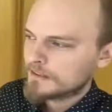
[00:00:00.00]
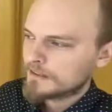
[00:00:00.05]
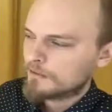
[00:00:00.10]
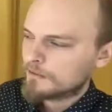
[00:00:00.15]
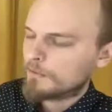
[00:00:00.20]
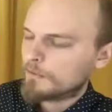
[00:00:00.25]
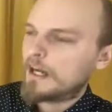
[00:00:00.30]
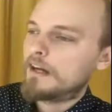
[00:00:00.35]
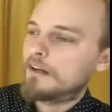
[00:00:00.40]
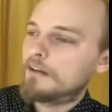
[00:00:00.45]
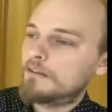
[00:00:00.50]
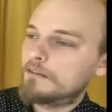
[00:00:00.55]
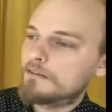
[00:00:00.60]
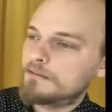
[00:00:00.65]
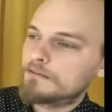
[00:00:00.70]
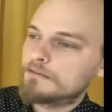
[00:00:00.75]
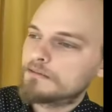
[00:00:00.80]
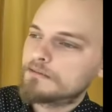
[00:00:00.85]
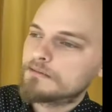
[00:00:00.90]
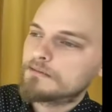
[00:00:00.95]
Wow.
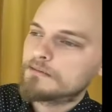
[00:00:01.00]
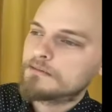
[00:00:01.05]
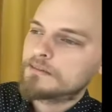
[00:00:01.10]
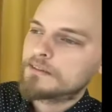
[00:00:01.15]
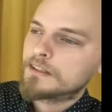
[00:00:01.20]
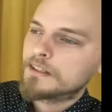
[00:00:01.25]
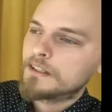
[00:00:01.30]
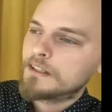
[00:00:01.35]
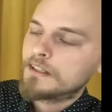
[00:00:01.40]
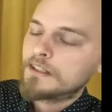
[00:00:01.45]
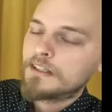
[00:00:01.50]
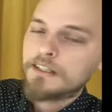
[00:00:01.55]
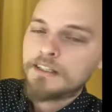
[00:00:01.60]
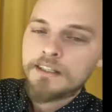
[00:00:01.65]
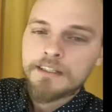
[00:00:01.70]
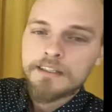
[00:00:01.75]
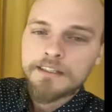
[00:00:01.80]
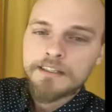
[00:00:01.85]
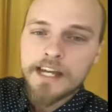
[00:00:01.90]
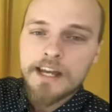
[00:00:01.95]

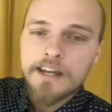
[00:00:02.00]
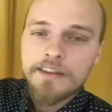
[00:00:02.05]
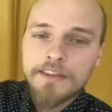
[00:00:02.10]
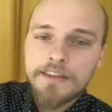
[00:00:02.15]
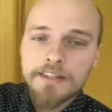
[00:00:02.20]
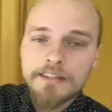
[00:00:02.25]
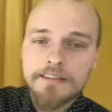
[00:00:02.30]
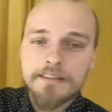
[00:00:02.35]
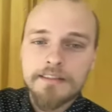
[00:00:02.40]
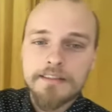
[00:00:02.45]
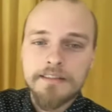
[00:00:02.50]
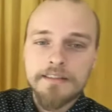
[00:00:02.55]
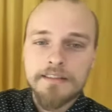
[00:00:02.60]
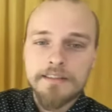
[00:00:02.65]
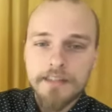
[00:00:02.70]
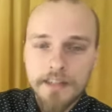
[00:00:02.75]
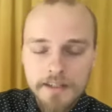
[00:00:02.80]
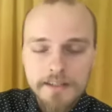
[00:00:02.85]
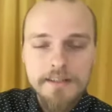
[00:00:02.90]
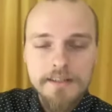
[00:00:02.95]
Yeah, that
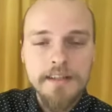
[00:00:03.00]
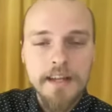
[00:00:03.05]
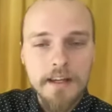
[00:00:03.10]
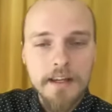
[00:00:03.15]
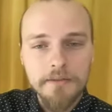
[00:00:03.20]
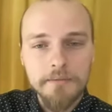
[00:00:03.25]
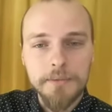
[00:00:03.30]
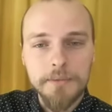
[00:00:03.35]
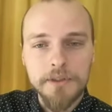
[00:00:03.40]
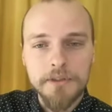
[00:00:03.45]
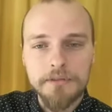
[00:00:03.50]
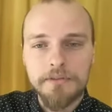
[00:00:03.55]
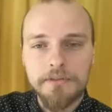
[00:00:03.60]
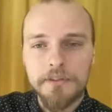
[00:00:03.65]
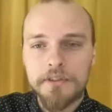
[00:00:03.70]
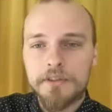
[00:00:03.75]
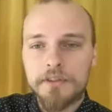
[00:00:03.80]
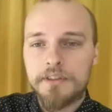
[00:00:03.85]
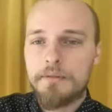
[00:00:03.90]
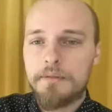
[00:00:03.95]
does sound
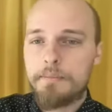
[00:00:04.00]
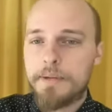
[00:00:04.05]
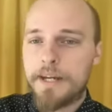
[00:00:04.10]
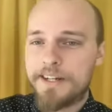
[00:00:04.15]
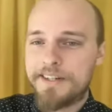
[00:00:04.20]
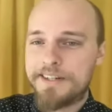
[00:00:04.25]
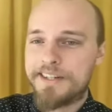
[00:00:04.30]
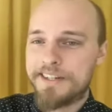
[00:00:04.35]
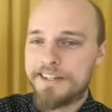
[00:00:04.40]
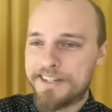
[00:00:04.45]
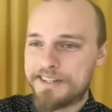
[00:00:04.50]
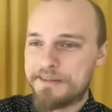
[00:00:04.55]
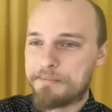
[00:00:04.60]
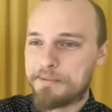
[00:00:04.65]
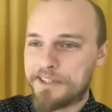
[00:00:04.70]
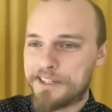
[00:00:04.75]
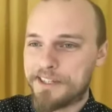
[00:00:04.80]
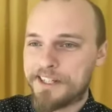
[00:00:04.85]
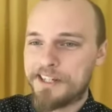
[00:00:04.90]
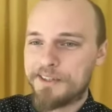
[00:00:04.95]
beautiful compared to this
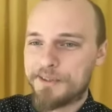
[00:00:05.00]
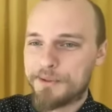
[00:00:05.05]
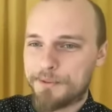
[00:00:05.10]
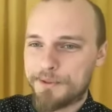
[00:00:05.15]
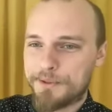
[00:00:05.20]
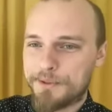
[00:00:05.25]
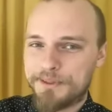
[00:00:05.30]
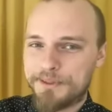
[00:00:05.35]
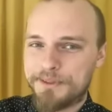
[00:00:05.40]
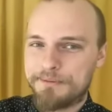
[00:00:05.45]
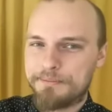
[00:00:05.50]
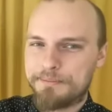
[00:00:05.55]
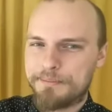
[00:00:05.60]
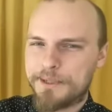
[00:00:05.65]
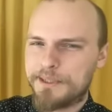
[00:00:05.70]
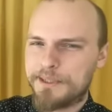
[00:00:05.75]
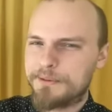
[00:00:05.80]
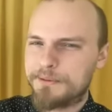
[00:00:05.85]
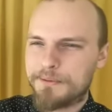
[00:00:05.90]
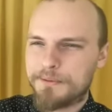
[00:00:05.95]
bleak underworld, but